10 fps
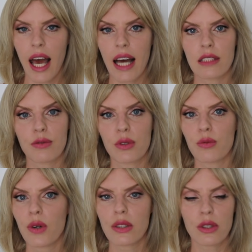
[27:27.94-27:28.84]
And for
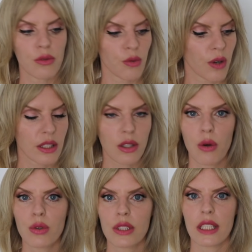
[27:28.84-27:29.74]
one-on-one -on -one
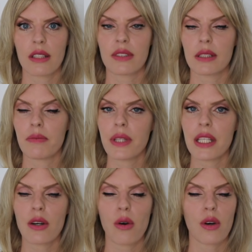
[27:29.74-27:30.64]
coaching with me
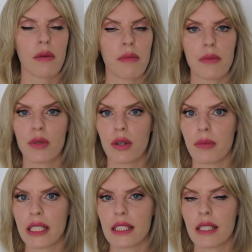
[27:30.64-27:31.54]
or a member of
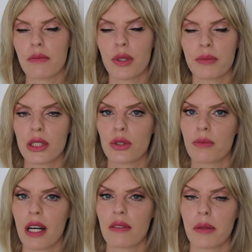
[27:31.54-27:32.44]
my team, book me
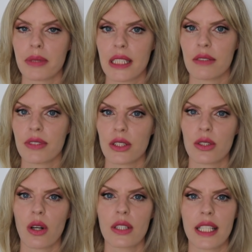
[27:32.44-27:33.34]
through my website, which is
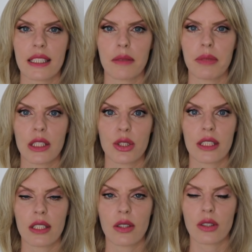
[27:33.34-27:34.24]
called
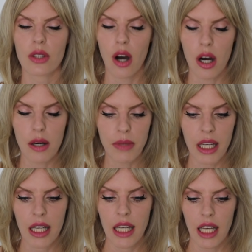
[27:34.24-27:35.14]
gretabereisaite.com.
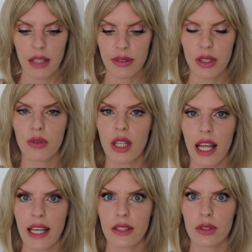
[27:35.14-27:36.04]
If you would
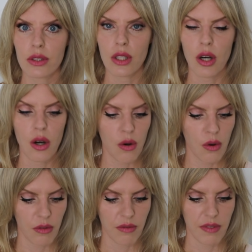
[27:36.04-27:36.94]
like to
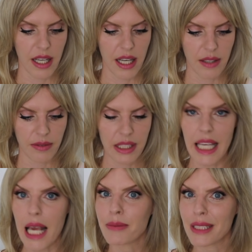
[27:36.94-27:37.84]
know the
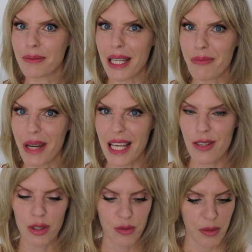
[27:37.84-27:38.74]
games men play
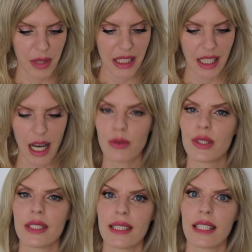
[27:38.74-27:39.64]
on women, how
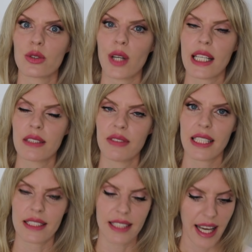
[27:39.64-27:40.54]
to stay attractive
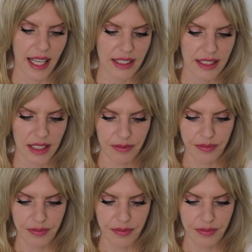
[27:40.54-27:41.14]
via text,